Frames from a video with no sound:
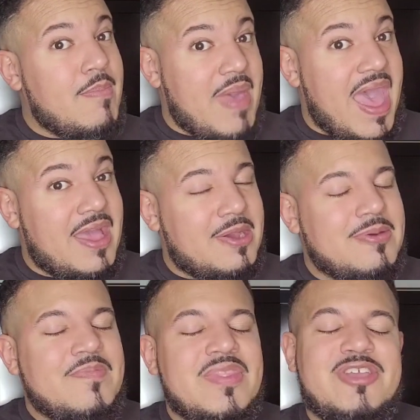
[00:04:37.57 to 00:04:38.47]
back,
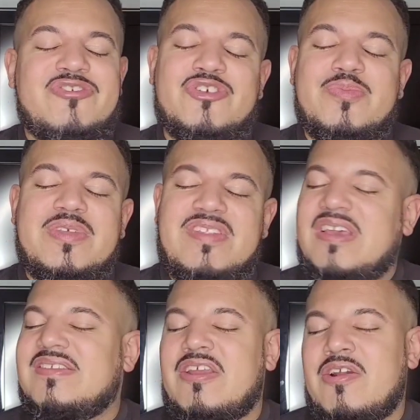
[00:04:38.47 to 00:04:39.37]
she'll be
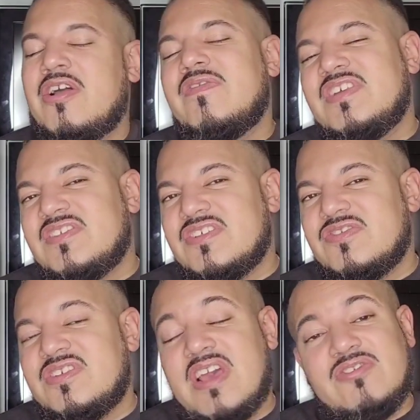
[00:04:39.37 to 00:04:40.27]
decked out in all of her
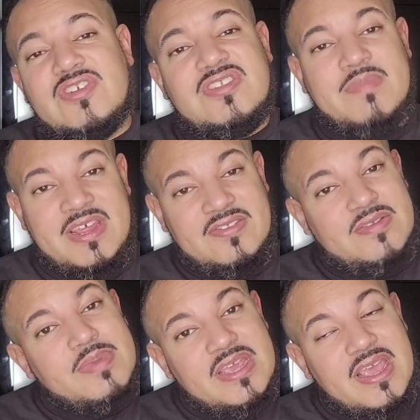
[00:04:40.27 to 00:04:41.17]
accessories how she's meant
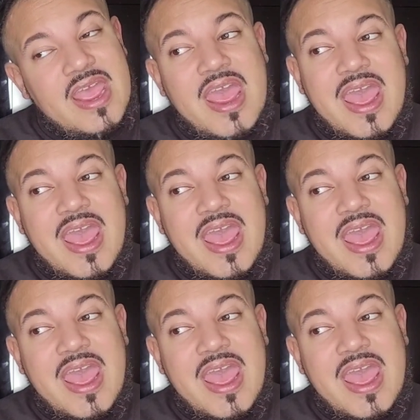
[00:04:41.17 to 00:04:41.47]
to be.